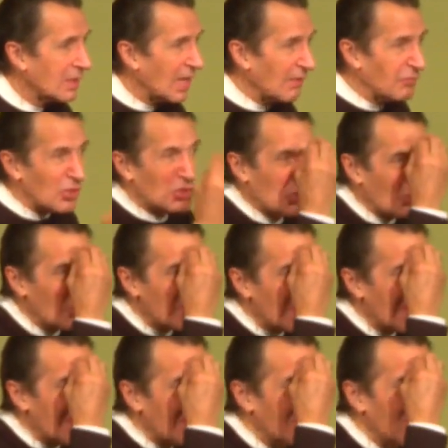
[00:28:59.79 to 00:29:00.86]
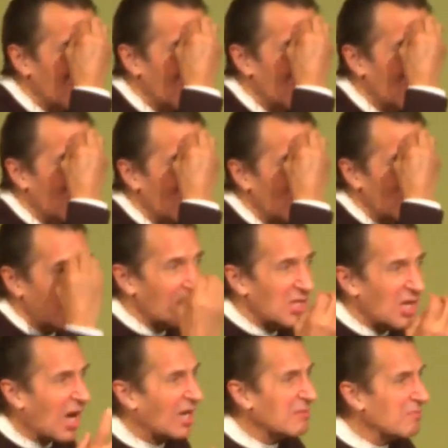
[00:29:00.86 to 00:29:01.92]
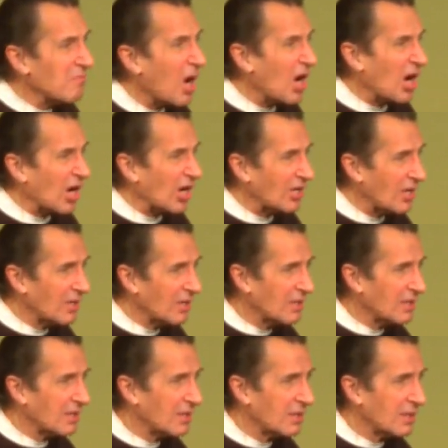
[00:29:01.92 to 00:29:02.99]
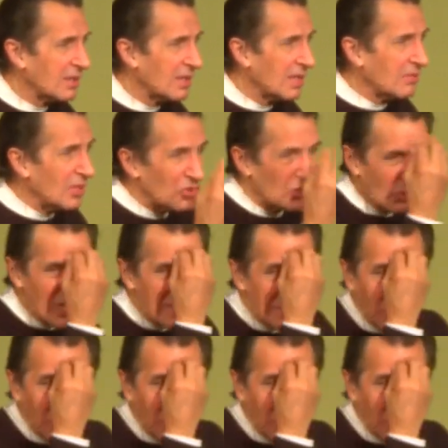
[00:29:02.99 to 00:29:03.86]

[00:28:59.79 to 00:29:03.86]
of the dream that had gotten marred, the dream that